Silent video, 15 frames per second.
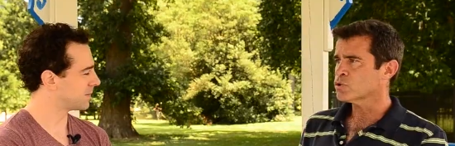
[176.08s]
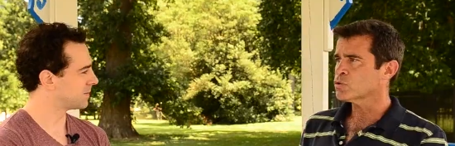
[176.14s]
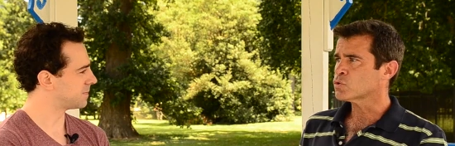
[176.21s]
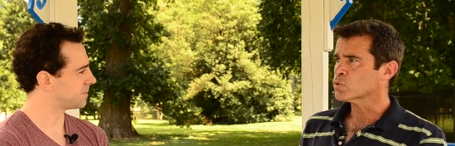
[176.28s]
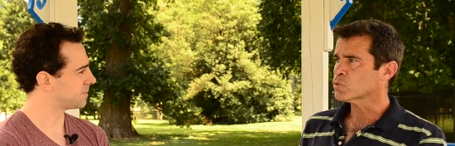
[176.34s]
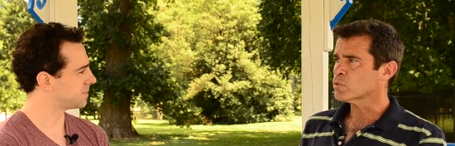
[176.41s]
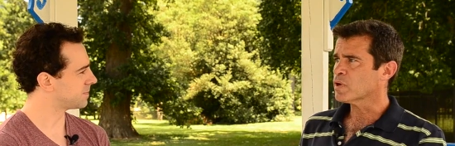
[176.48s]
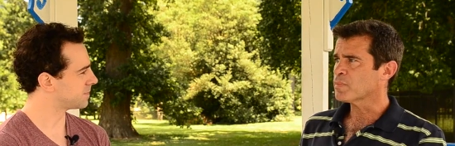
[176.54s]
Speaker 1: you
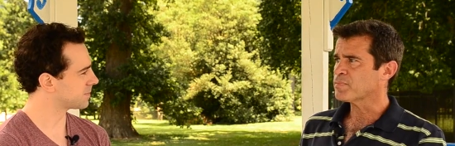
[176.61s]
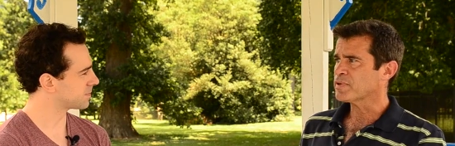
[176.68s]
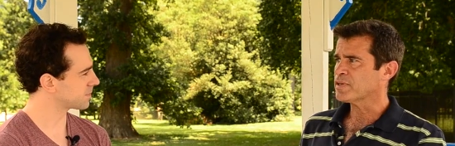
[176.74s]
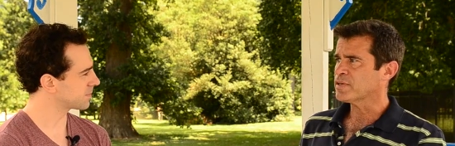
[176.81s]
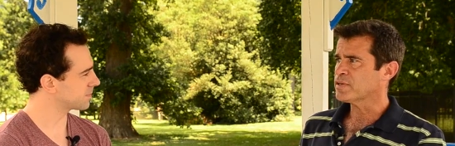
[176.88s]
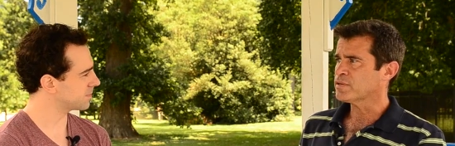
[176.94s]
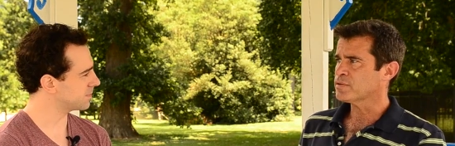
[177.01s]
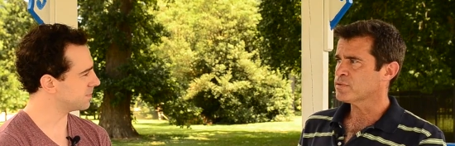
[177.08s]
grew up
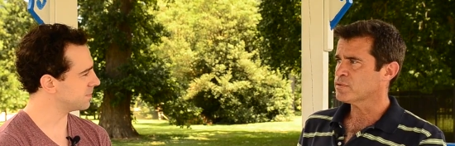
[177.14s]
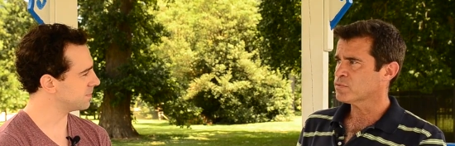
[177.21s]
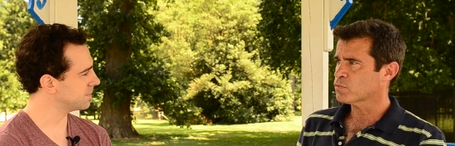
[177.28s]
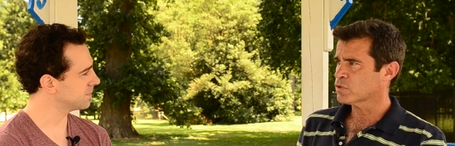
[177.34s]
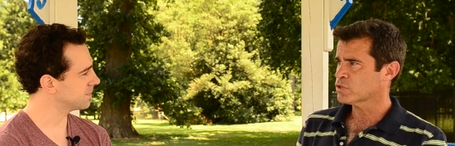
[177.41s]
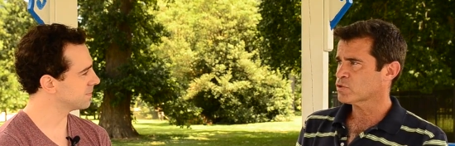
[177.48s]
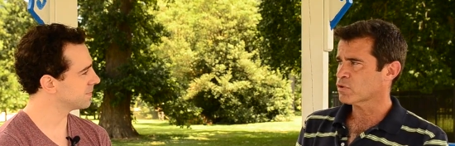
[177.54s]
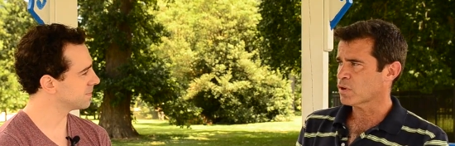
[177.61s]
in
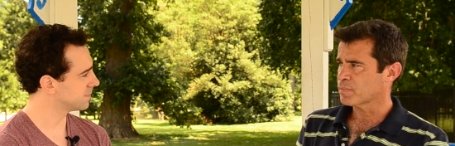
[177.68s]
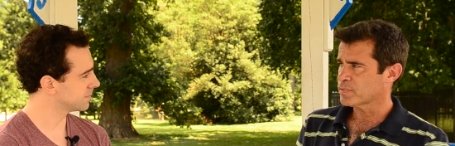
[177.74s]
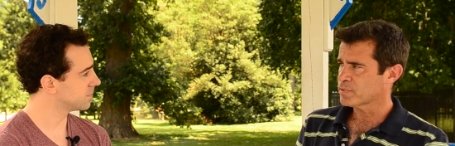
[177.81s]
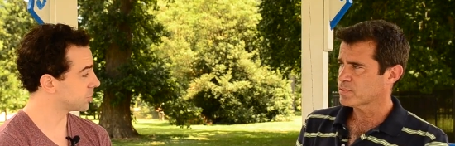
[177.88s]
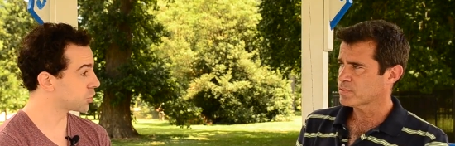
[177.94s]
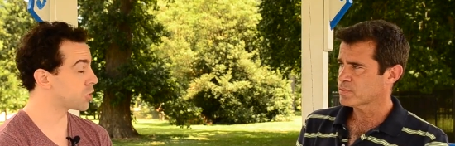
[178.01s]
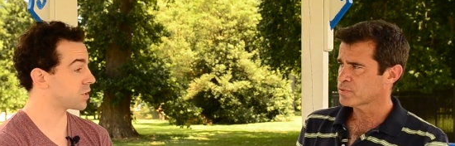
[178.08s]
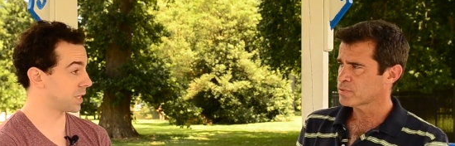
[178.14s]
where'd you grow up?
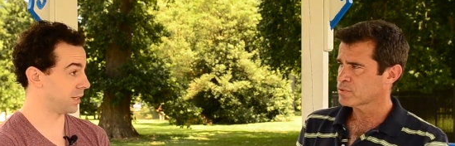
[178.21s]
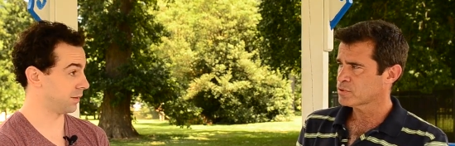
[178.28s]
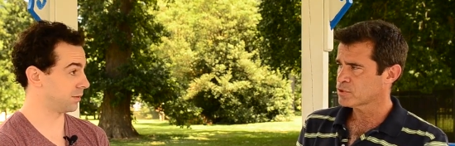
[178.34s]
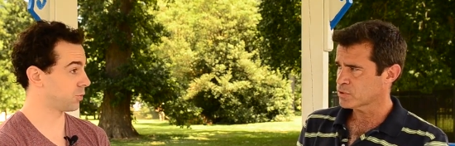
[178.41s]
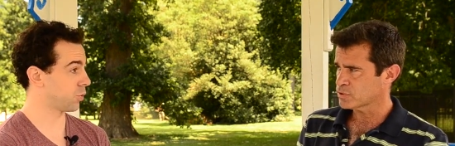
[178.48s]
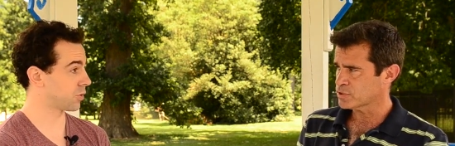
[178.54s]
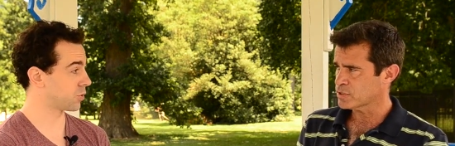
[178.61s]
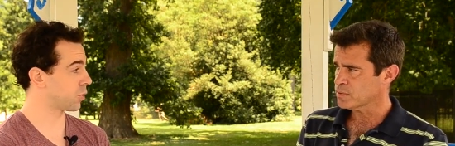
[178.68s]
Jersey,
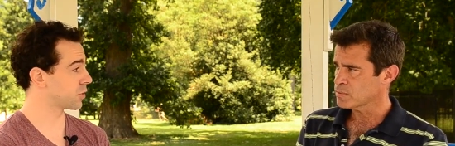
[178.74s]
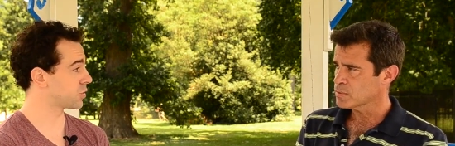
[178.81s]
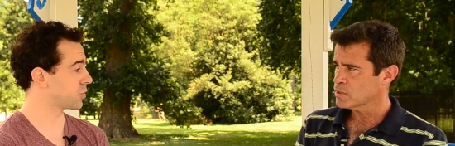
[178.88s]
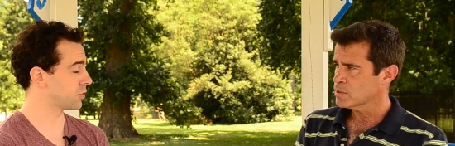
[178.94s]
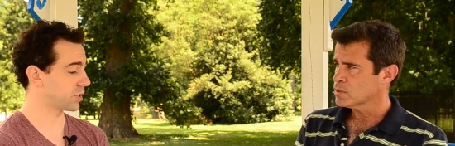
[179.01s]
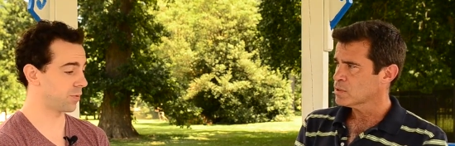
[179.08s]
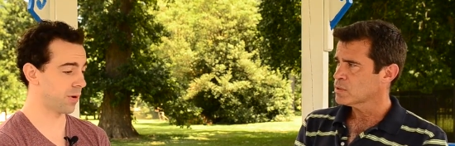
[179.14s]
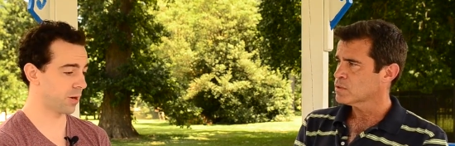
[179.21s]
Jersey, North,
Speaker 2: North
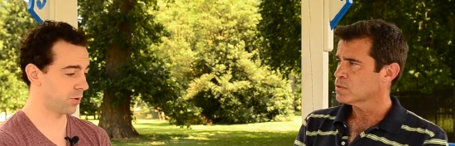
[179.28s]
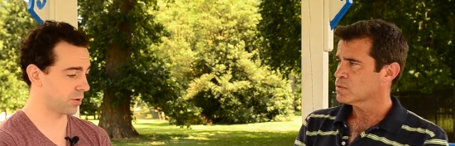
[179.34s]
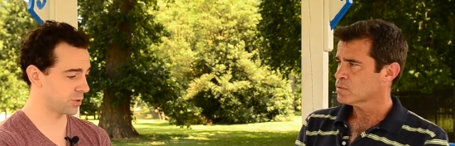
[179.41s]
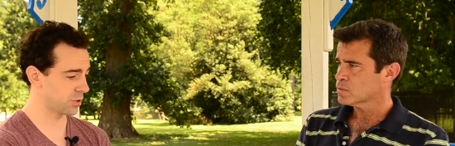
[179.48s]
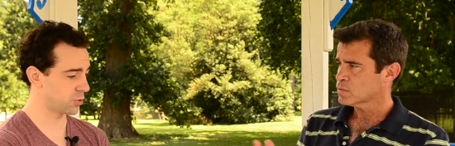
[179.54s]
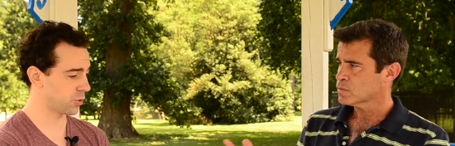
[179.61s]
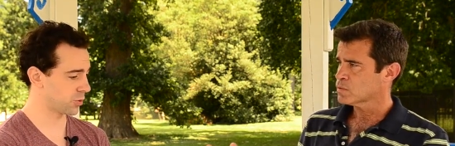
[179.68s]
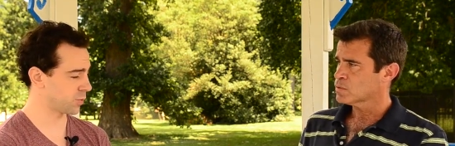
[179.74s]
Jersey, right across
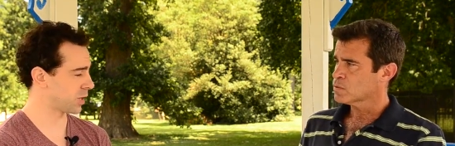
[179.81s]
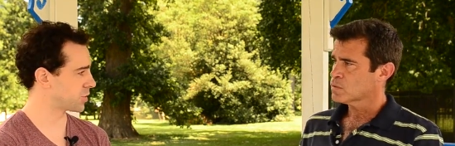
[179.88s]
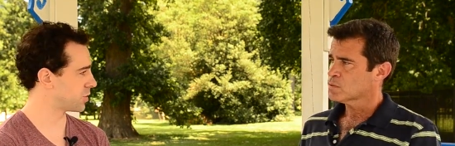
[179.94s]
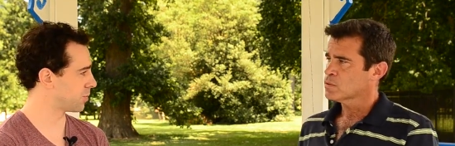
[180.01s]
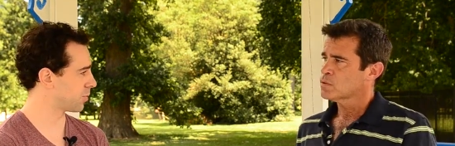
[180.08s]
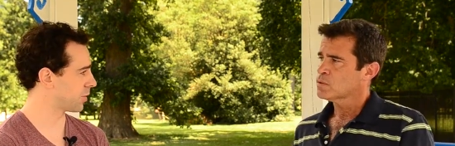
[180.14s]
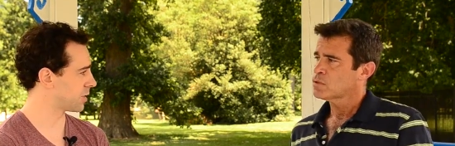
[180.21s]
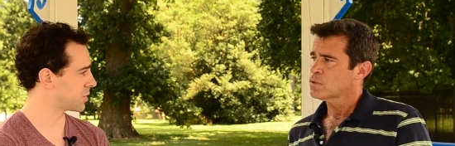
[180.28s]
the George
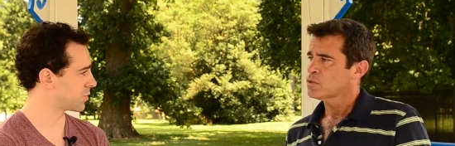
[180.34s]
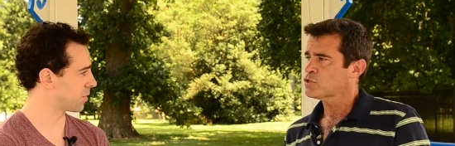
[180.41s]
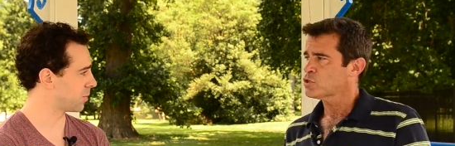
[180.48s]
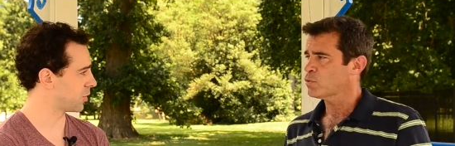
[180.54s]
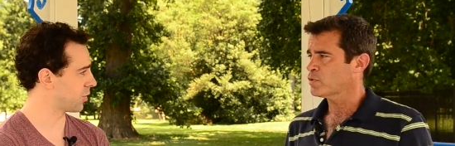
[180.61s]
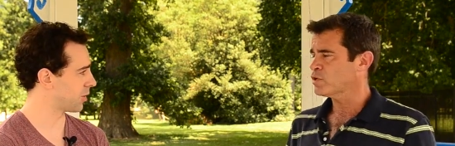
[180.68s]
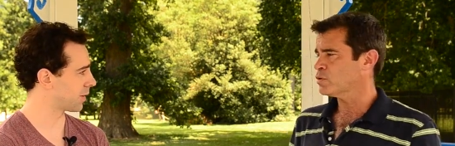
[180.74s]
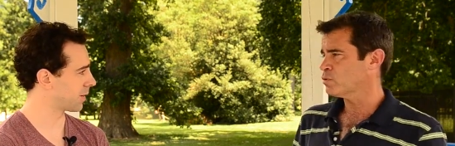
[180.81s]
Washington Bridge. so
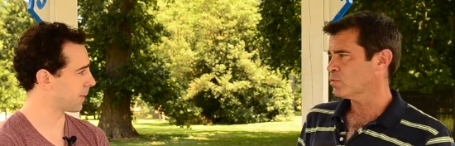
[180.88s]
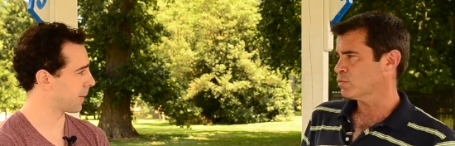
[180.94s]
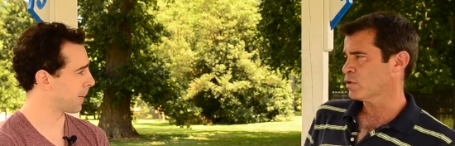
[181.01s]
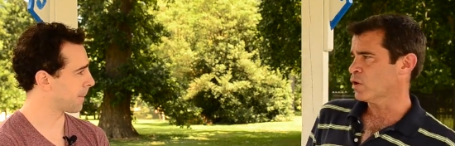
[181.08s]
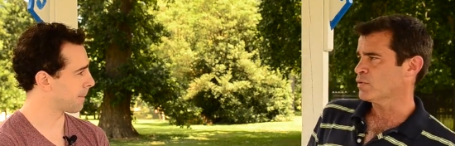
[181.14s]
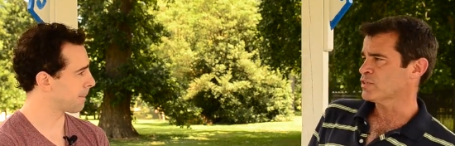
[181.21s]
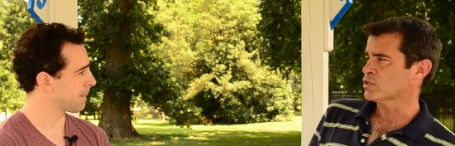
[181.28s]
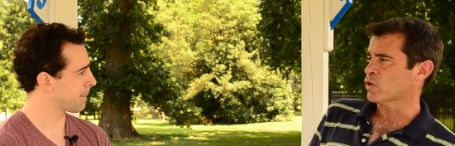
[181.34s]
were you
Speaker 1: were
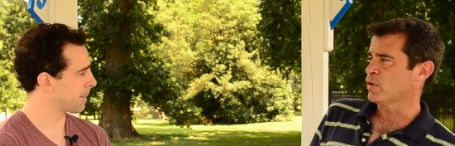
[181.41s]
always